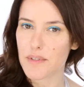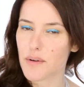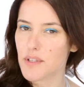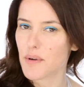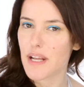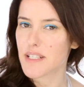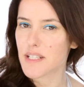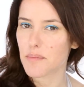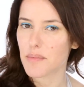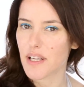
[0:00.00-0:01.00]
so I don't end
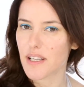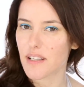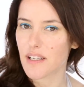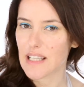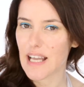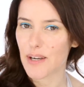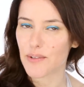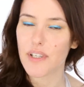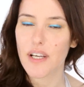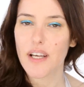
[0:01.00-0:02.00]
up like a clown.